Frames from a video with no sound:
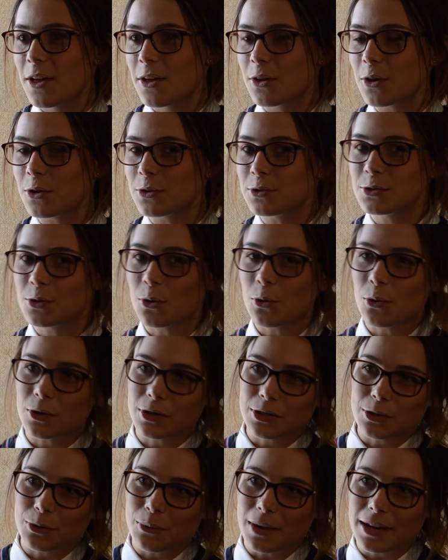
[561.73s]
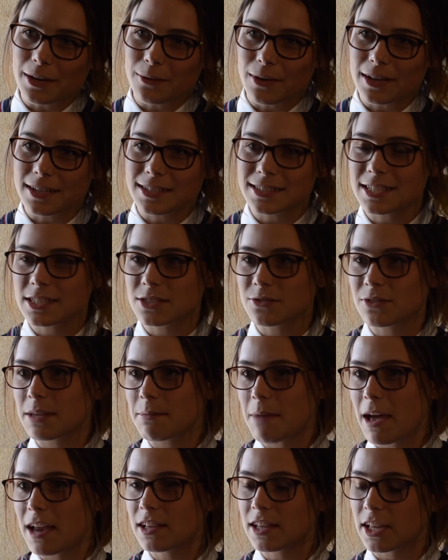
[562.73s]
go talk to anyone, it doesn't really
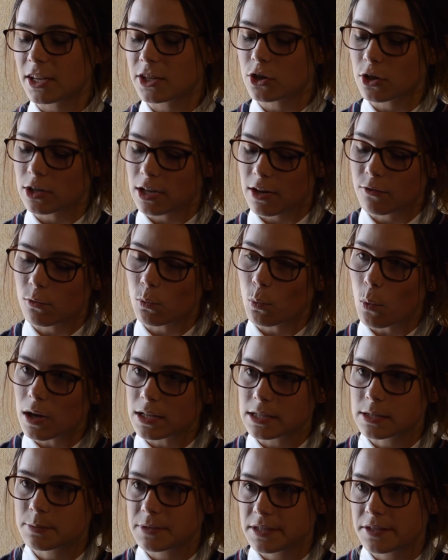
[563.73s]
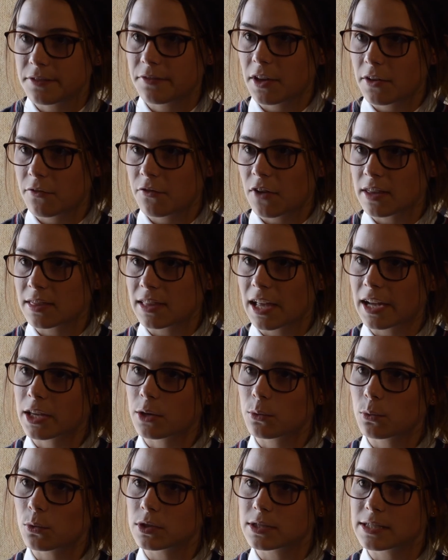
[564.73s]
matter, like you don't have one specific friend like
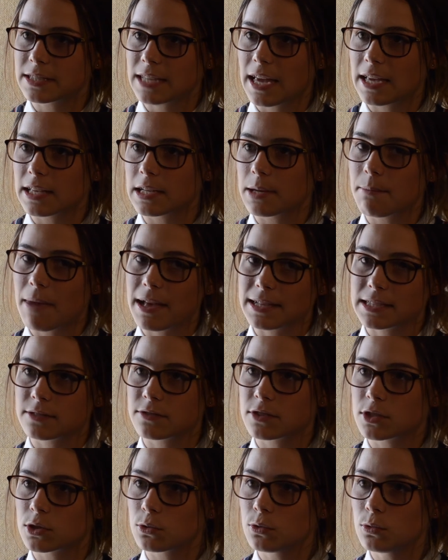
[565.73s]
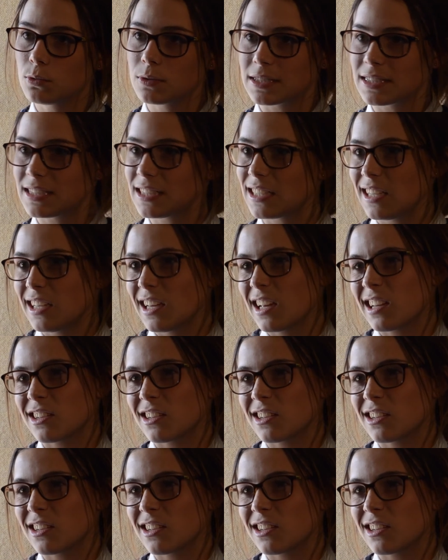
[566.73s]
you would say in a massive school in Sydney.